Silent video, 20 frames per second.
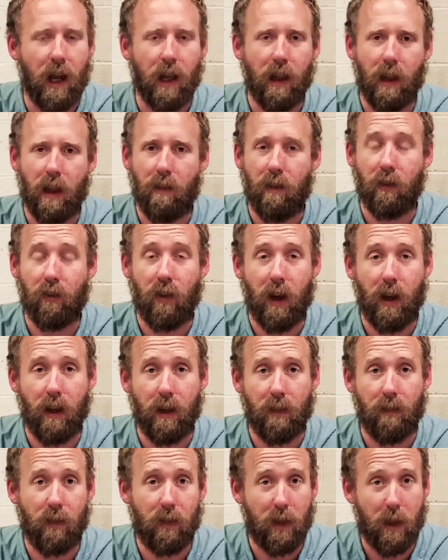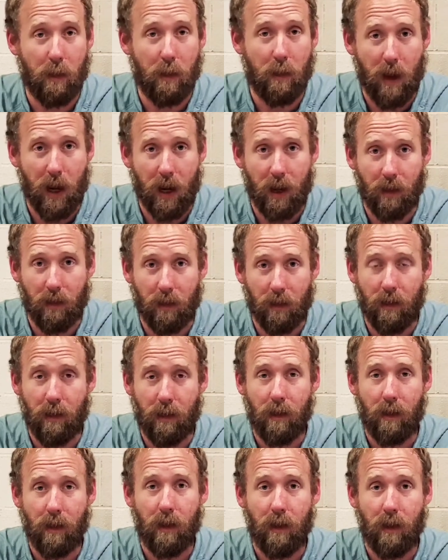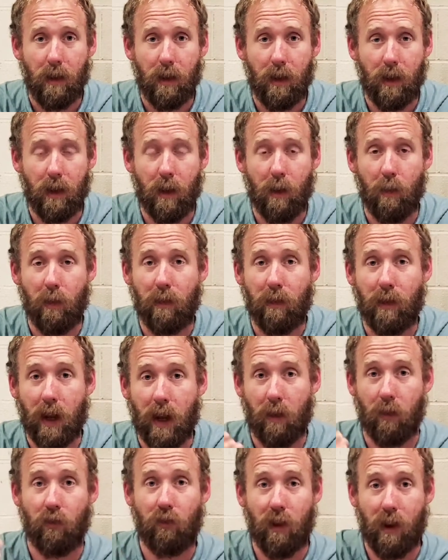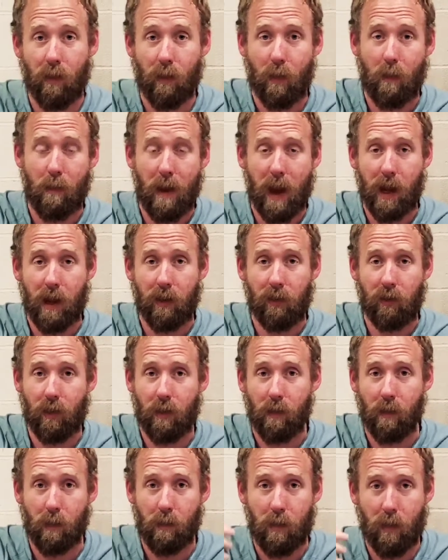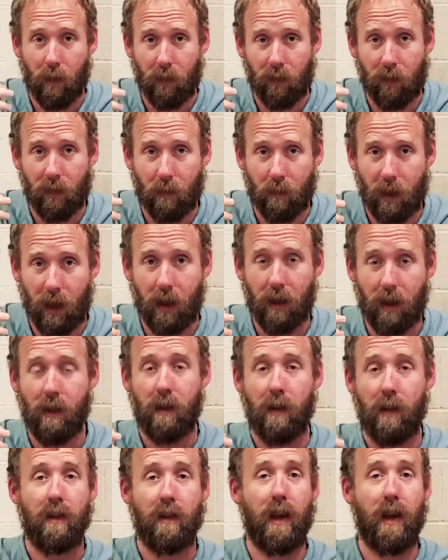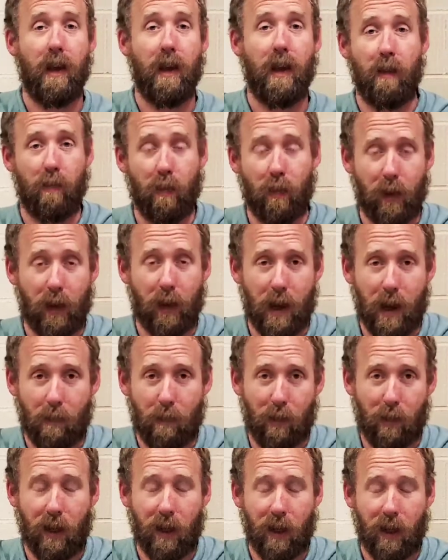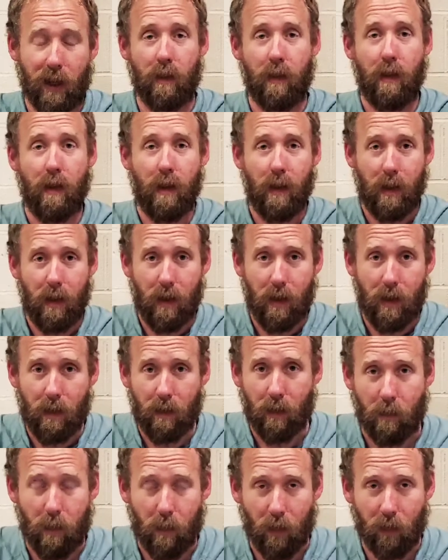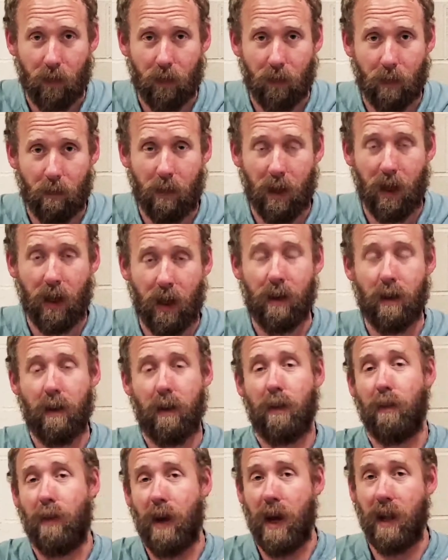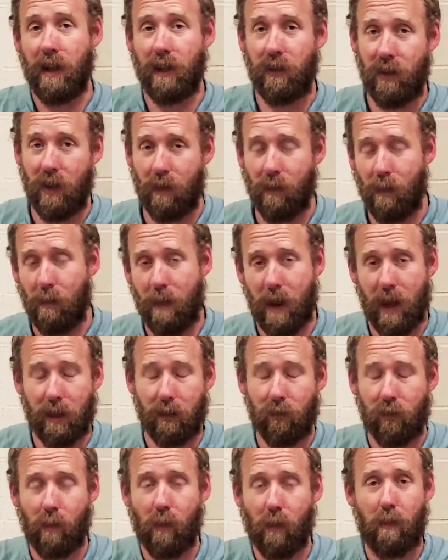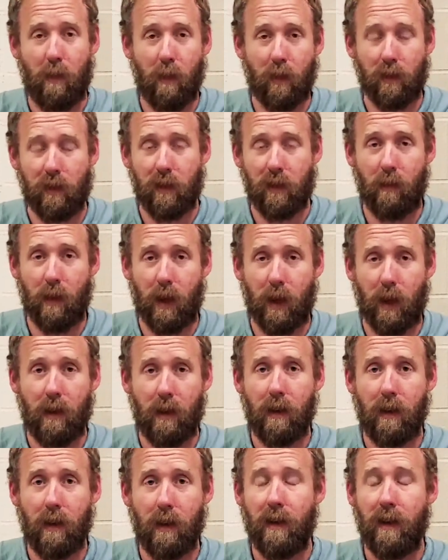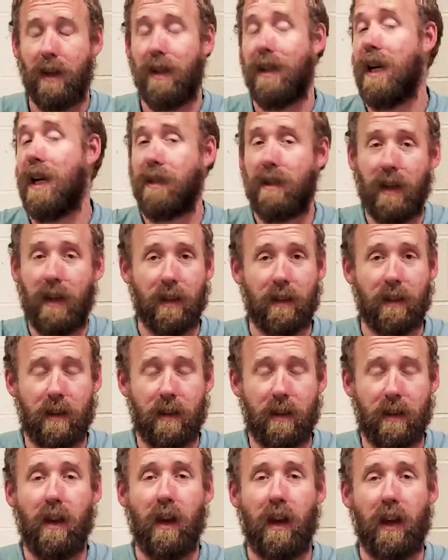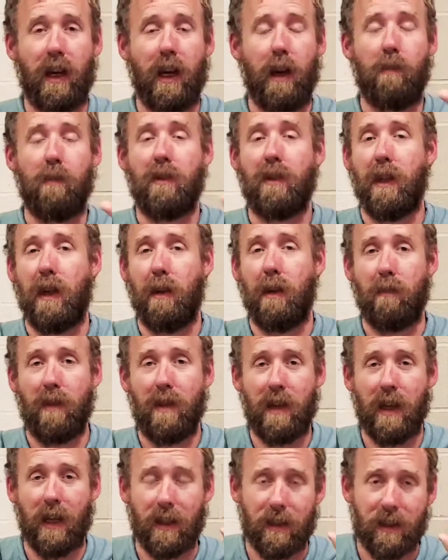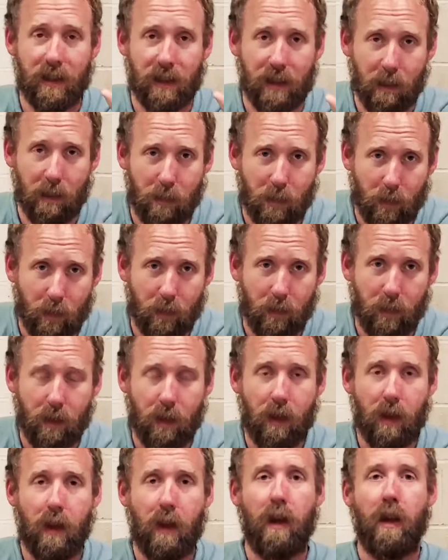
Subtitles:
I love a chain of command. We've got our general manager reports to me, the head of brewing operation reports to me, the valley general manager reports to me, and that's it. It keeps things simple.